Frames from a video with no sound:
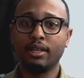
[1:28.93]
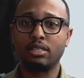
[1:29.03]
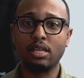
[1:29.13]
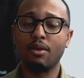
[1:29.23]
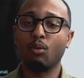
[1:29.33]

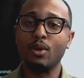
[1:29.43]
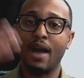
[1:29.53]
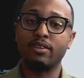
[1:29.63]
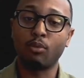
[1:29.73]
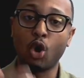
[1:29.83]
That's it. We
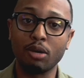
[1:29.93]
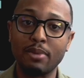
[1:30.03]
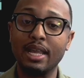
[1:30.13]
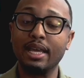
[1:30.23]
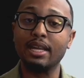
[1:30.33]
have a
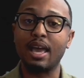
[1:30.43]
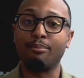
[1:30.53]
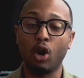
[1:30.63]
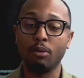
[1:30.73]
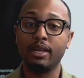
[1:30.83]
board meeting. In
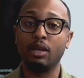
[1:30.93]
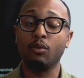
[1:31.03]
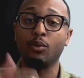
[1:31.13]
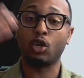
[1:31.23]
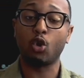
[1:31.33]
that board
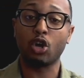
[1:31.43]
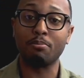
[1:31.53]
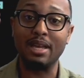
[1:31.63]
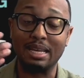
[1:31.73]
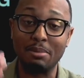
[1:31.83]
meeting, we
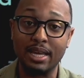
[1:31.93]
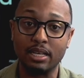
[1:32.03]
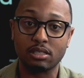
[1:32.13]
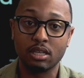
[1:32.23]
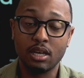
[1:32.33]
record meeting
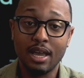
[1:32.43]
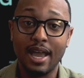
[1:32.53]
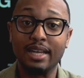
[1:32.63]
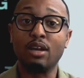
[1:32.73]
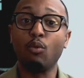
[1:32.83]
minutes,
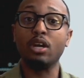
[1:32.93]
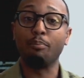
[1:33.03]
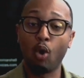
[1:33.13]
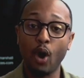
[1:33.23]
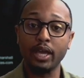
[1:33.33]
and then we
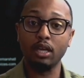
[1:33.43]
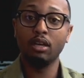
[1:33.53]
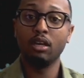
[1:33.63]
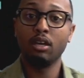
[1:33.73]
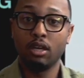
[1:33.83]
appoint
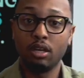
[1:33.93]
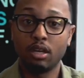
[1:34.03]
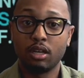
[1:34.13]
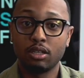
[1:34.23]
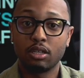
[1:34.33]

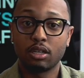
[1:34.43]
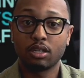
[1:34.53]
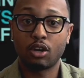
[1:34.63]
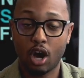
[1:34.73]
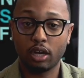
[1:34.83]

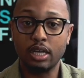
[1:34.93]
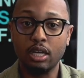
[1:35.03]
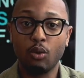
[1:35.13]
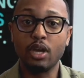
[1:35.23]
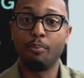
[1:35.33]

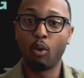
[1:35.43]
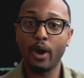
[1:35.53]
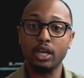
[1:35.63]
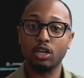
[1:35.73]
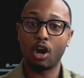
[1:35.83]
Carly. We
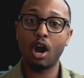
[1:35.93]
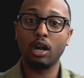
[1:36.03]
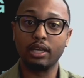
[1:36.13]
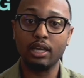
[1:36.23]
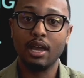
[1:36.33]
appoint
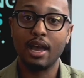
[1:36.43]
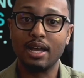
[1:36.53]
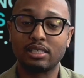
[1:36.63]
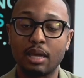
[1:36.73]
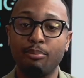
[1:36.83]
Carly
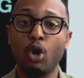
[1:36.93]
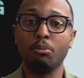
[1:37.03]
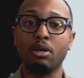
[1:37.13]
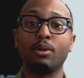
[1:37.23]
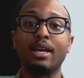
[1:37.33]
as a
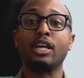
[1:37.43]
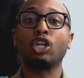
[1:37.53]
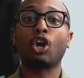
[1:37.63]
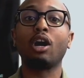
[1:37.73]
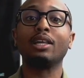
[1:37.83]
board member, and
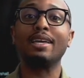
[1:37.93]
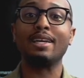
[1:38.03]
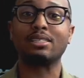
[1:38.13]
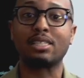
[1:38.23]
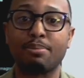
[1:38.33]
then
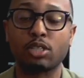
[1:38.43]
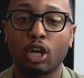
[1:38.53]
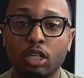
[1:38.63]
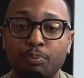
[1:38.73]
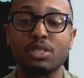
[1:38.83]
Carly
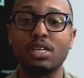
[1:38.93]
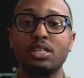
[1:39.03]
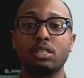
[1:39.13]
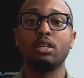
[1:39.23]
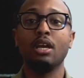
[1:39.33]
accepts her
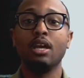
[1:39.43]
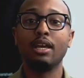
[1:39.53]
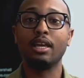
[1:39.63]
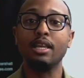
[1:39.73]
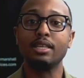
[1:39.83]
position
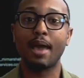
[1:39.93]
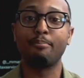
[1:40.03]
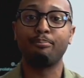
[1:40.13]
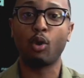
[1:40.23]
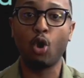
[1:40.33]
in
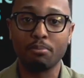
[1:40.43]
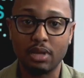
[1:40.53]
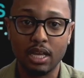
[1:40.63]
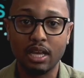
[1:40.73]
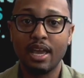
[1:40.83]
that
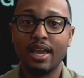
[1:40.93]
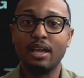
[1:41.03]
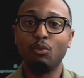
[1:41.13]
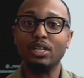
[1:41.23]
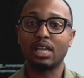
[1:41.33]
board meeting,
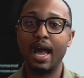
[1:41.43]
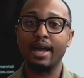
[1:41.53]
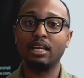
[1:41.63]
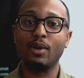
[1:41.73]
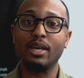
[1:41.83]
and we
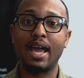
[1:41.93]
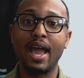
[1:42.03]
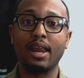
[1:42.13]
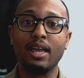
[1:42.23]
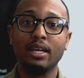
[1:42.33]
sign and we
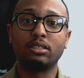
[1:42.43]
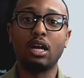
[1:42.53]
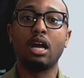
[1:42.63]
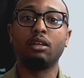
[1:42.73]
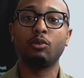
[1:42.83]
date it,
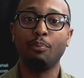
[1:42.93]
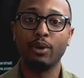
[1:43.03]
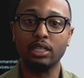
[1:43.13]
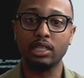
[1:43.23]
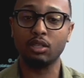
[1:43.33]
done, and we
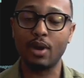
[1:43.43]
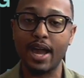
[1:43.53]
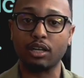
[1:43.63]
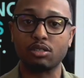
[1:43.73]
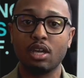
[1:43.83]
put it in the
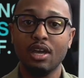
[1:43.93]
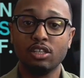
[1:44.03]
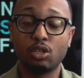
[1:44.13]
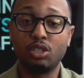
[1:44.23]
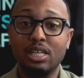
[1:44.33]
records.
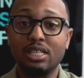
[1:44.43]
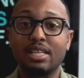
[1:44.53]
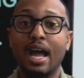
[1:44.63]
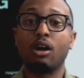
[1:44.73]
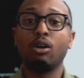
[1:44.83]
So
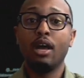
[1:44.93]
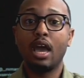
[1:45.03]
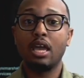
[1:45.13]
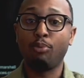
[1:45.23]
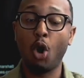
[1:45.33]
she's
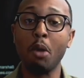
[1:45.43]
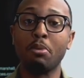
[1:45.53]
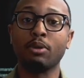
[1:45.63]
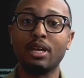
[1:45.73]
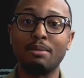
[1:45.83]
now a
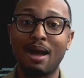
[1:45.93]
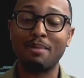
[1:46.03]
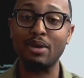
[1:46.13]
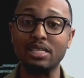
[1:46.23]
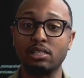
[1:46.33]
board member in
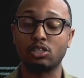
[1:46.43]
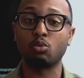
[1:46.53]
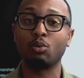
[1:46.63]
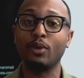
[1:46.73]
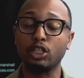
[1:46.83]
my
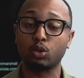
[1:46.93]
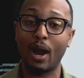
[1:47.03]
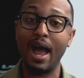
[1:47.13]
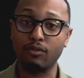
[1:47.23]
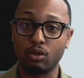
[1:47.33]
business. So when we
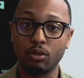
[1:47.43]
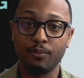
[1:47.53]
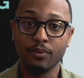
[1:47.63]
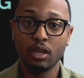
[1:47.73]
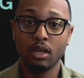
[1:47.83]
travel